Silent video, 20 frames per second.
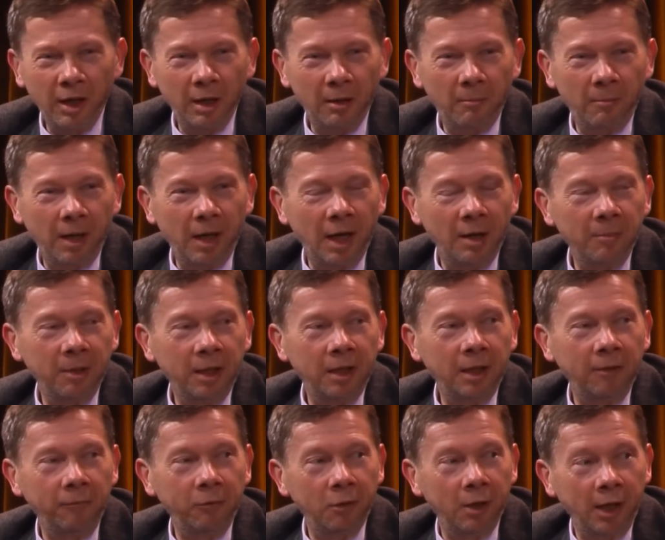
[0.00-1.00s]
I mean, if
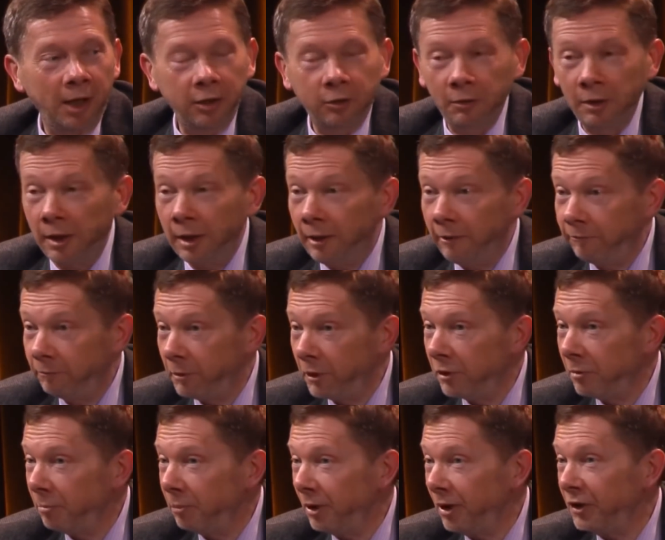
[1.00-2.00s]
you had to live with a
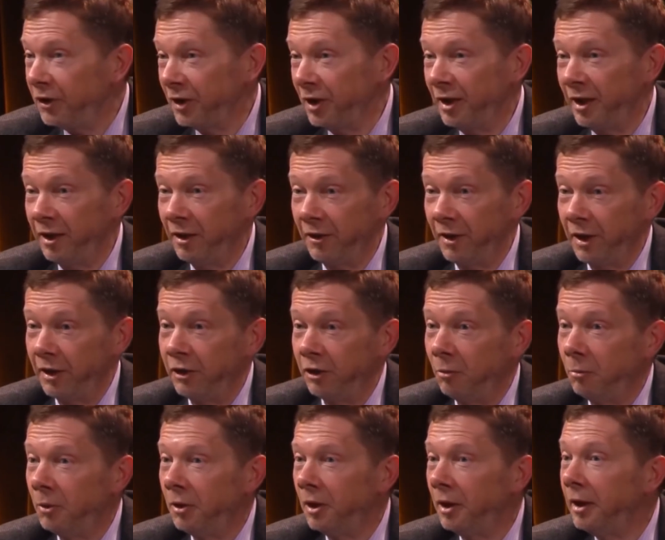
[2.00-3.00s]
person like that, you
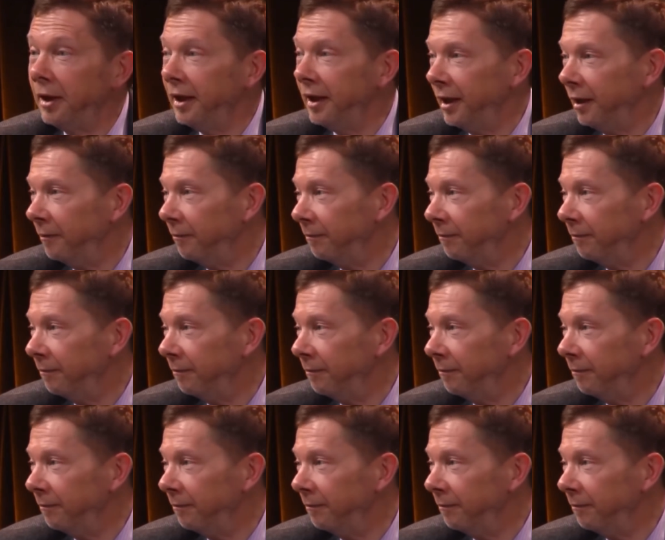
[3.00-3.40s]
would leave.